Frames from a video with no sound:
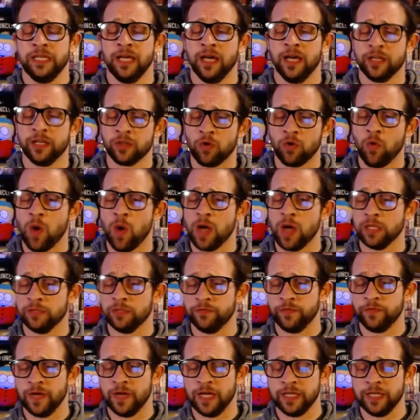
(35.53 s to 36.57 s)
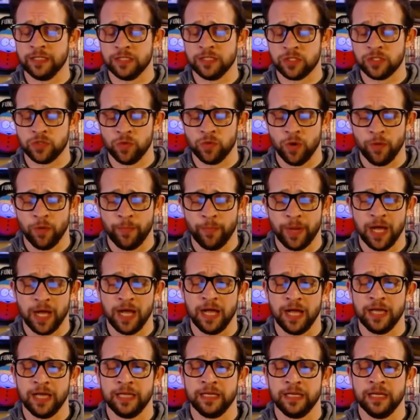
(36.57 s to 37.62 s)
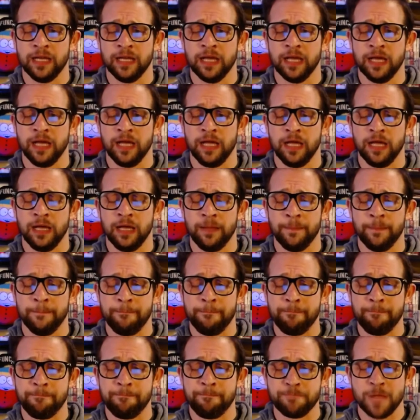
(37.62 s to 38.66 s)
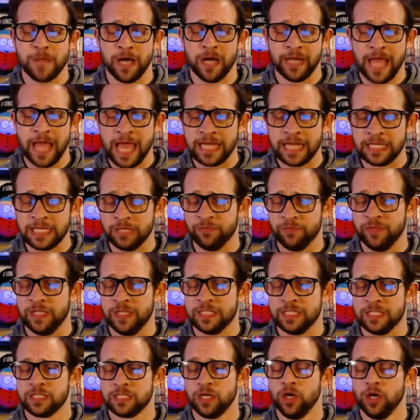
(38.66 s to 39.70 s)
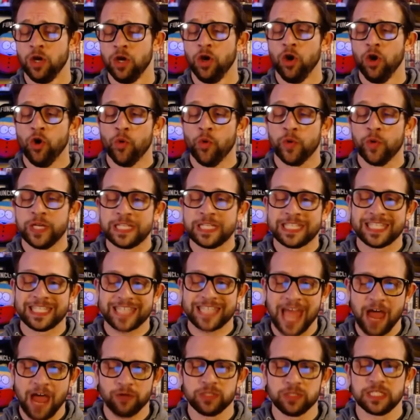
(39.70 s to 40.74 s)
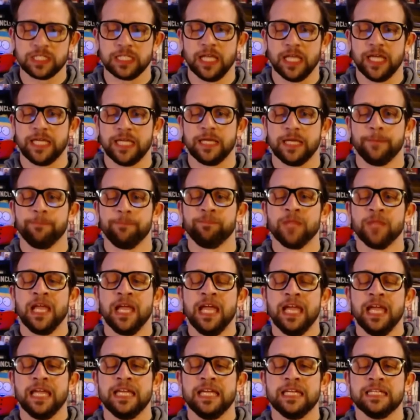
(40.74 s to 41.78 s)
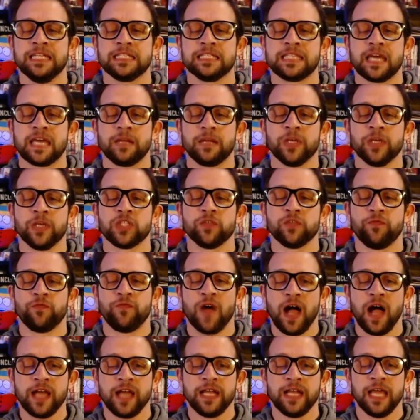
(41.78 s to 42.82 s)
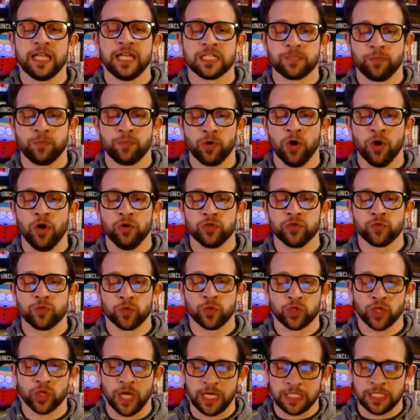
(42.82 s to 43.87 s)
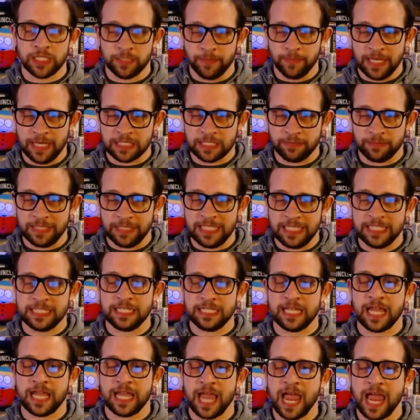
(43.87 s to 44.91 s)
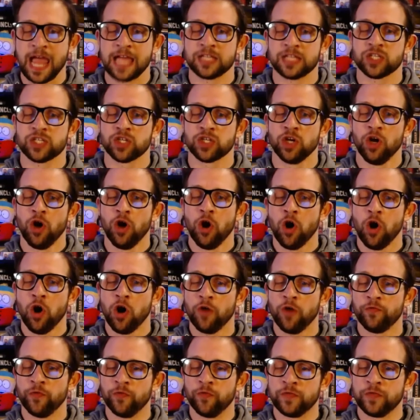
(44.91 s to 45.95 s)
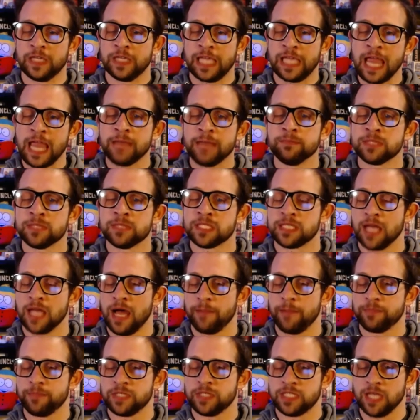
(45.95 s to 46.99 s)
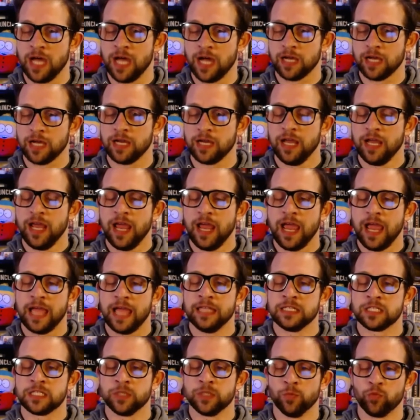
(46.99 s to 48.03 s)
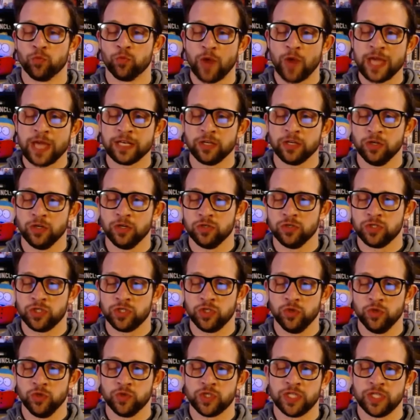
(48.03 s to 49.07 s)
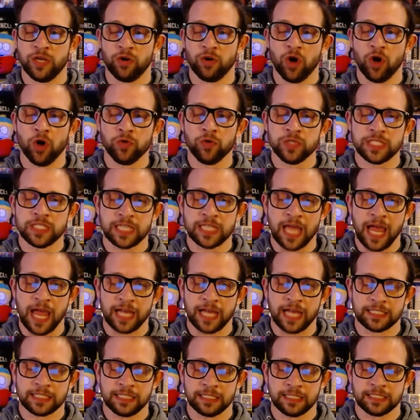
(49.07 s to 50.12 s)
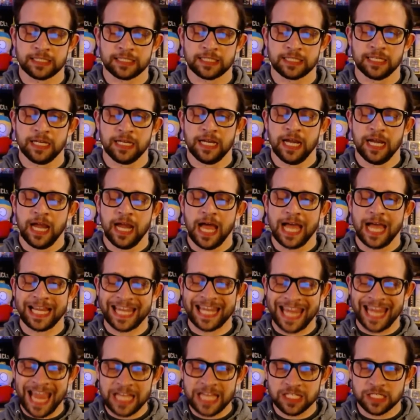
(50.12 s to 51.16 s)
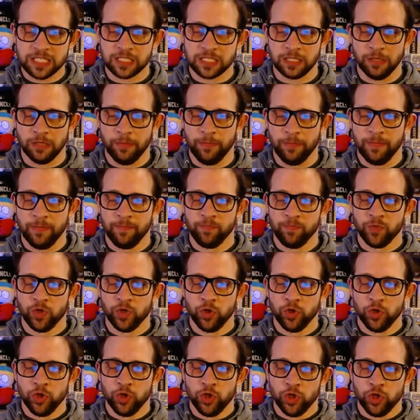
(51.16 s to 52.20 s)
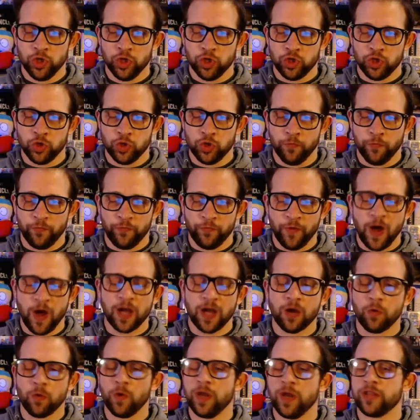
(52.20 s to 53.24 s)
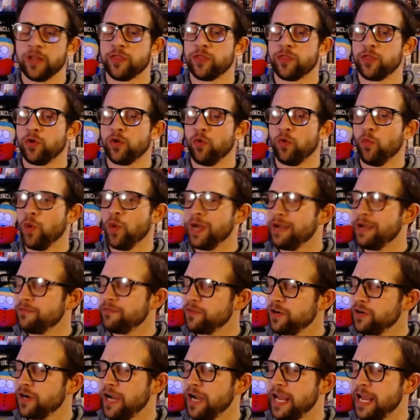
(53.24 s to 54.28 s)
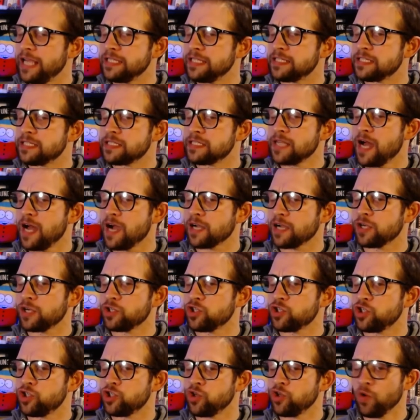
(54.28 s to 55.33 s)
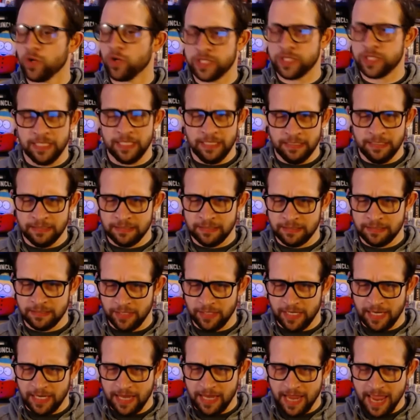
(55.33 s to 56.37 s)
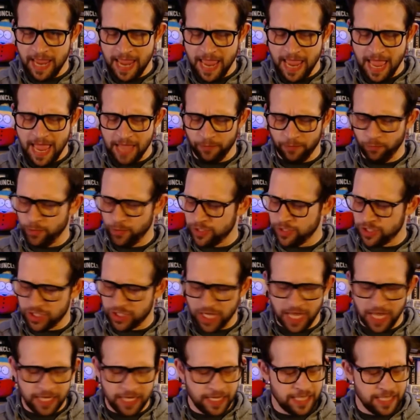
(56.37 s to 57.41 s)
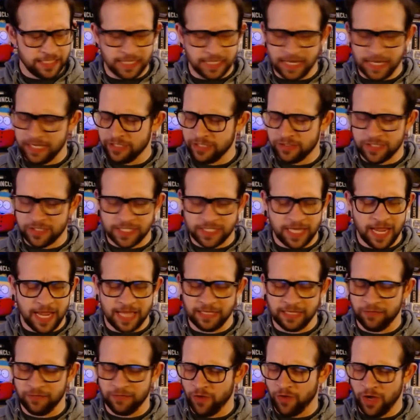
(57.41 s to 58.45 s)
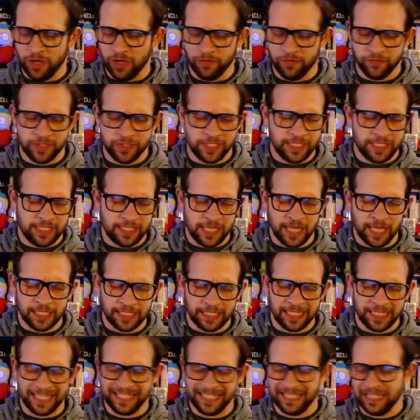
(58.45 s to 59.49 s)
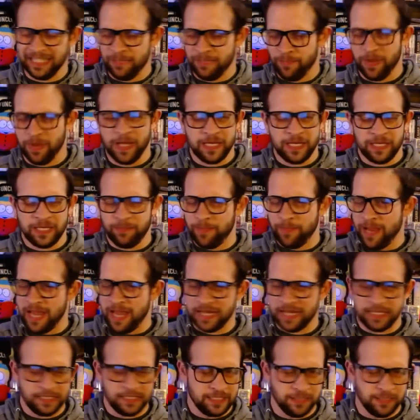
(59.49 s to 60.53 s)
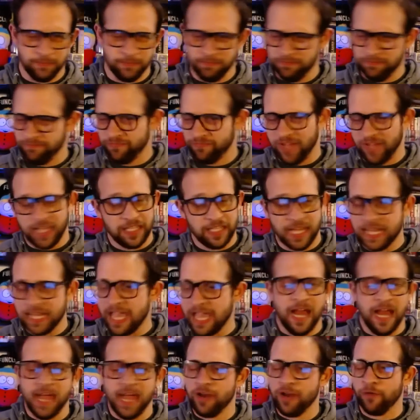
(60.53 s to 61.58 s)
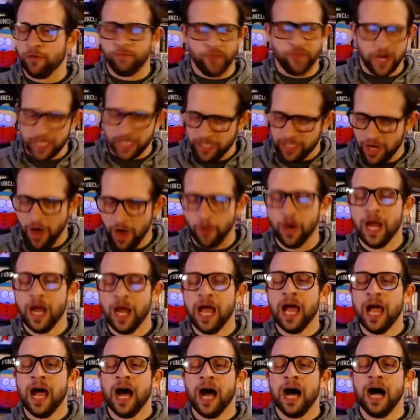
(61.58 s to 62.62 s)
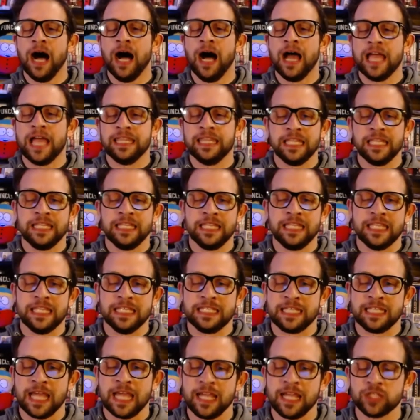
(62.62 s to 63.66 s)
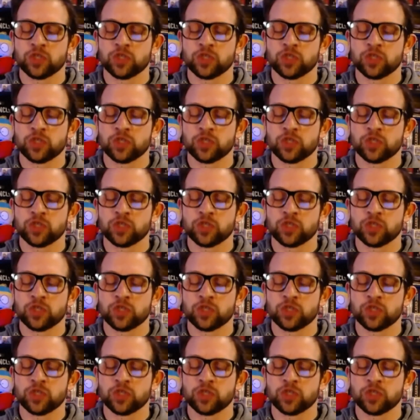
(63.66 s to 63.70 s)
unqualified to opine on any of this. What it sounds like is that a bunch of finance bros were trying to make some easy cash off of GameStop stock, and some Redditors used their own tactics against them to fuck with whatever a stock short is, which as I understand, involves selling it and then buying it back at some. Again, I don't fucking know. And then the day